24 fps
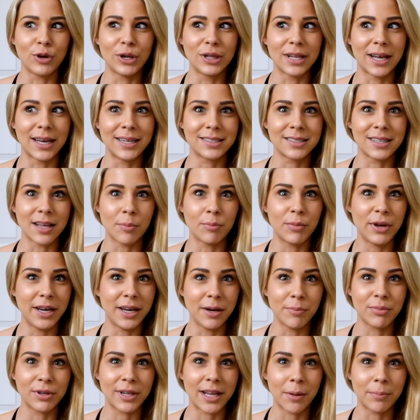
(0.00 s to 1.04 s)
realized that
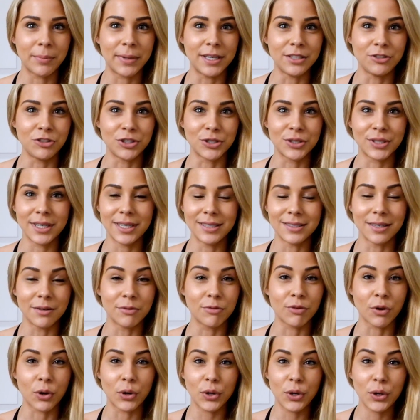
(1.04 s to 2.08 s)
eating plant-based just isn't
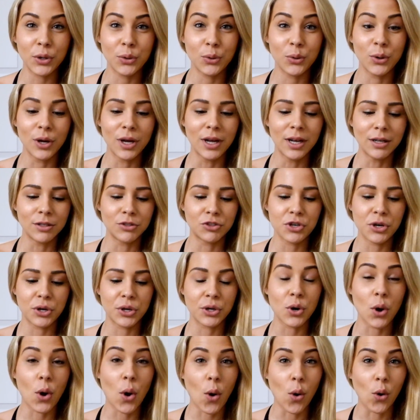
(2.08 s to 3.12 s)
for you, so you
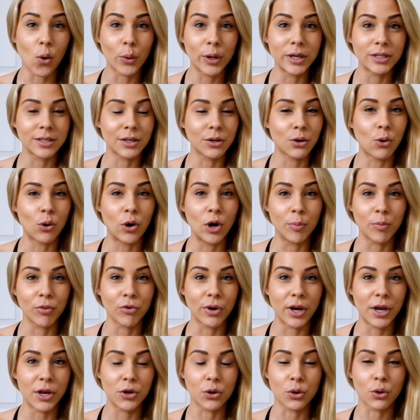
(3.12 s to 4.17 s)
can always
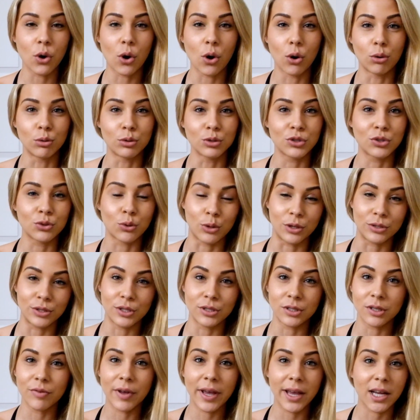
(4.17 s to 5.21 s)
incorporate your own
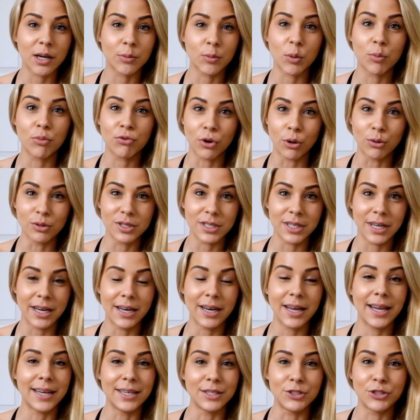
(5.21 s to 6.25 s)
sources of animal
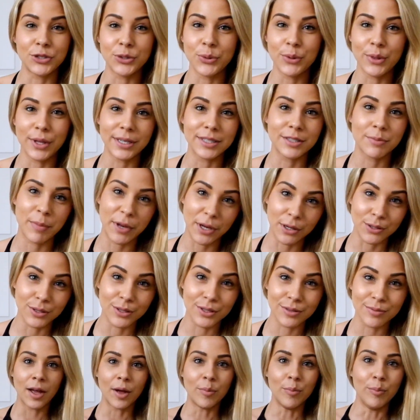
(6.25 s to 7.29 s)
protein into these
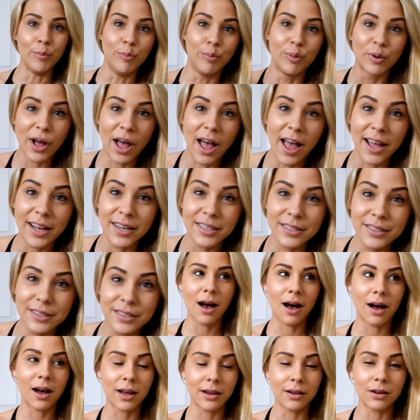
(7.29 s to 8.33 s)
meals. But
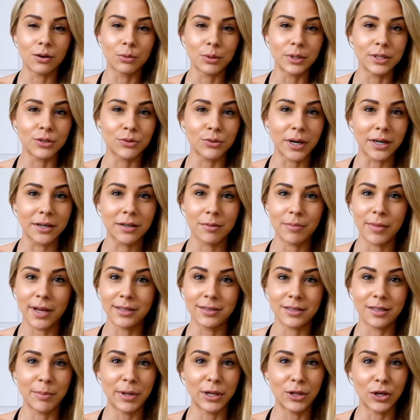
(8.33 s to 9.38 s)
I always
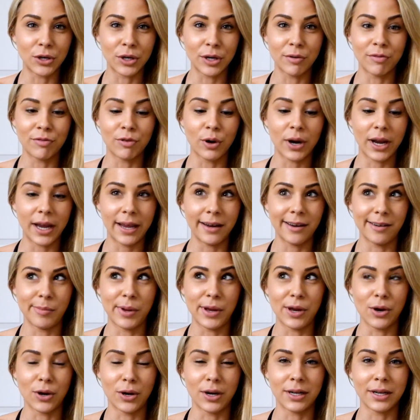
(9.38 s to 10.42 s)
recommend to be looking for
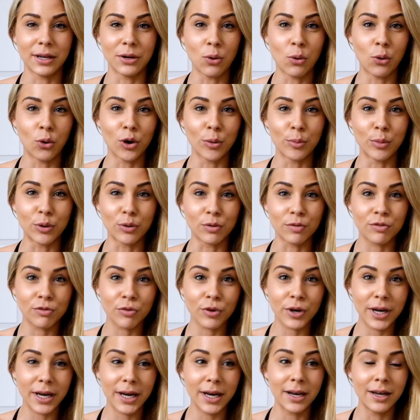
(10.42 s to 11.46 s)
antibiotic and
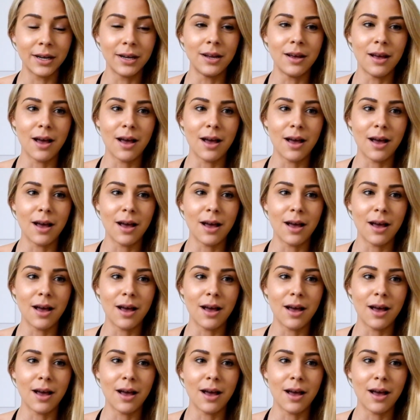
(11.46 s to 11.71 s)
hormone-free,